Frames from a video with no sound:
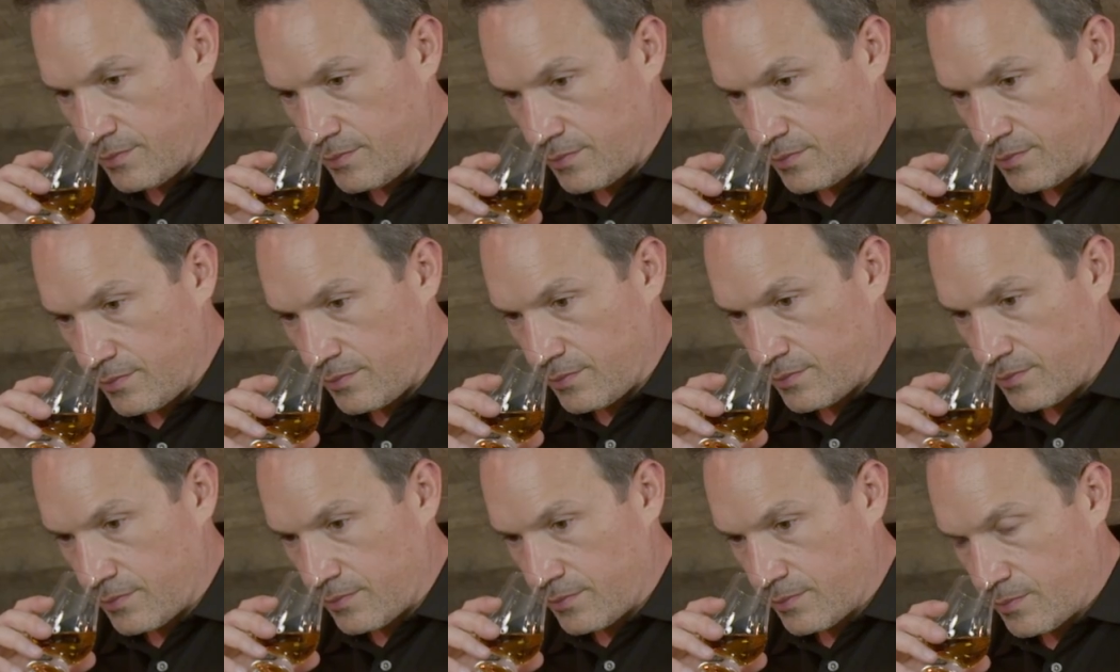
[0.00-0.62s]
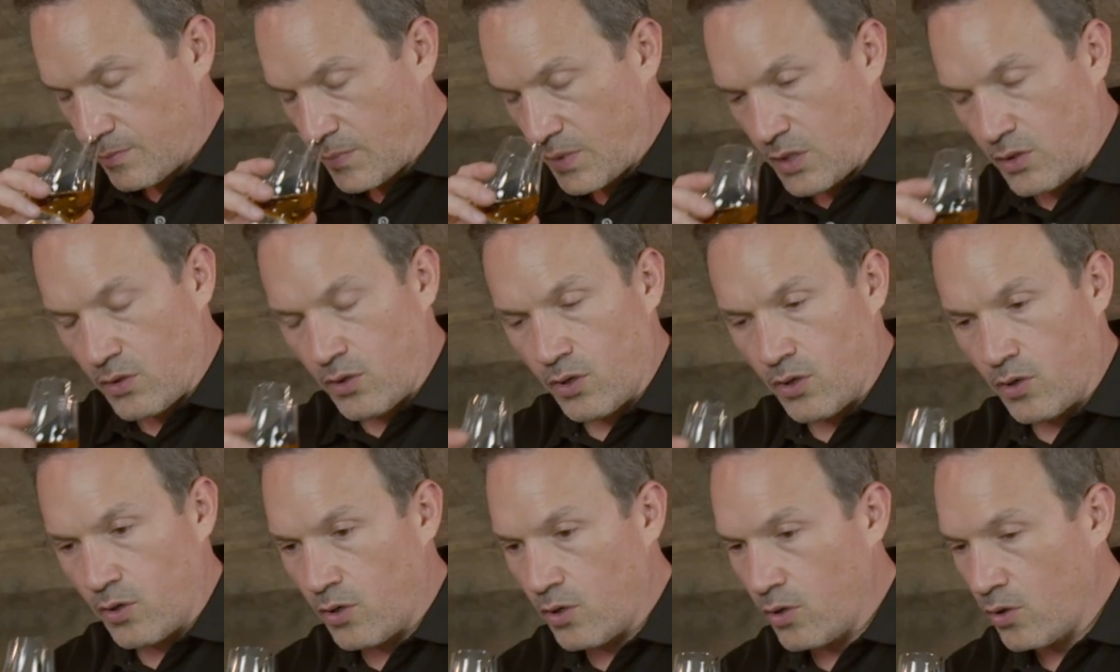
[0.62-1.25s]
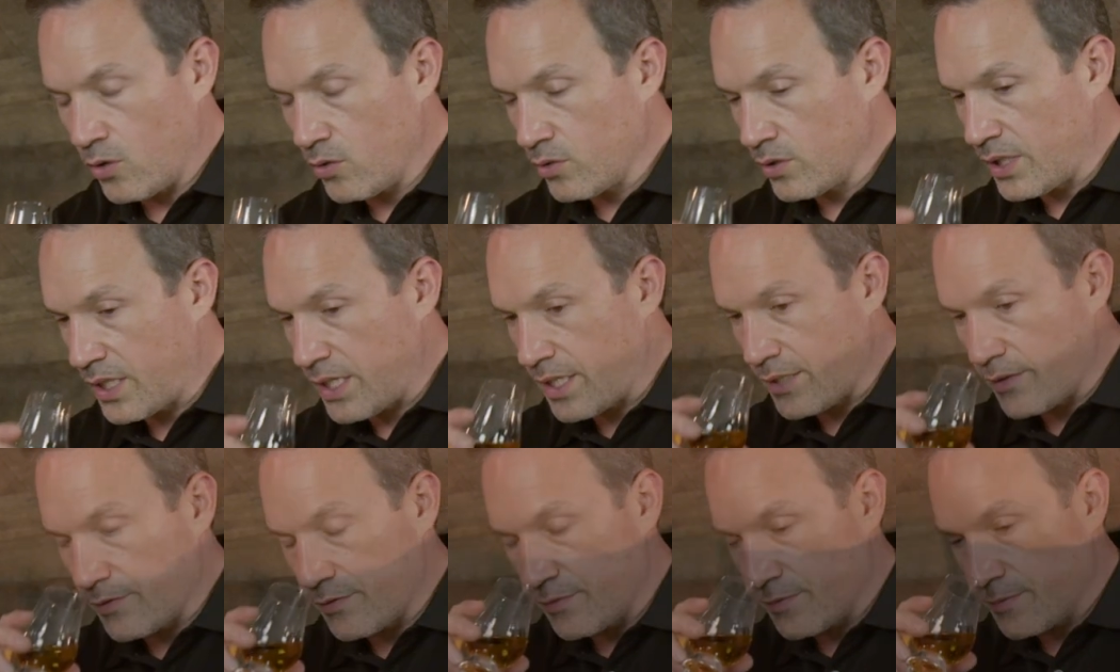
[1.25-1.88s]
of smoothness and flavor, and what
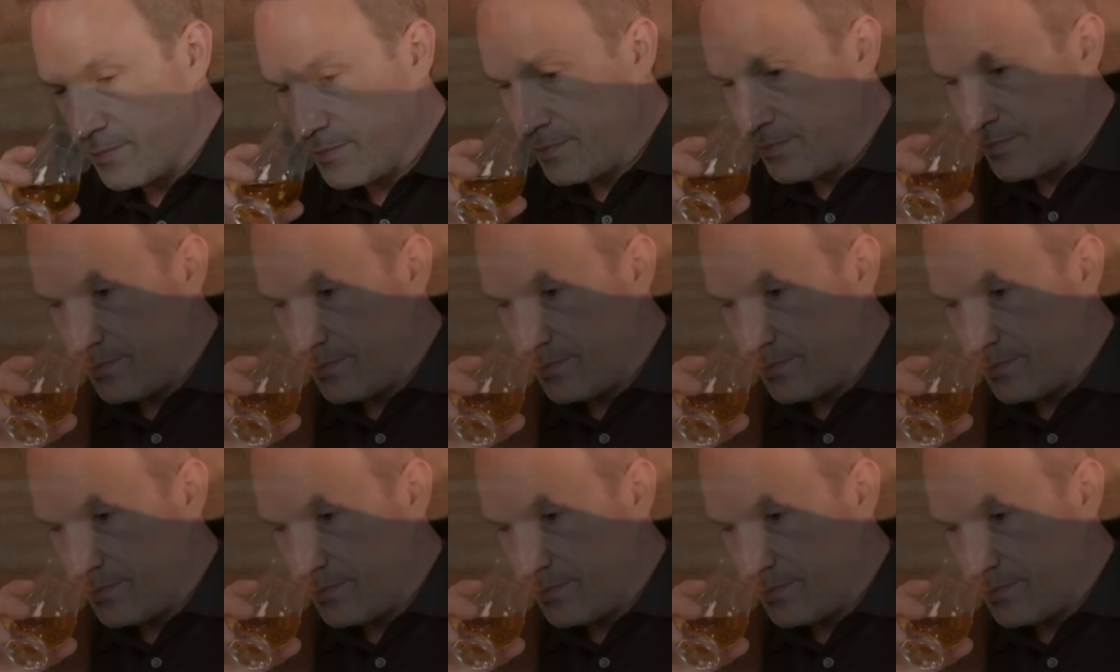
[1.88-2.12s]
happens when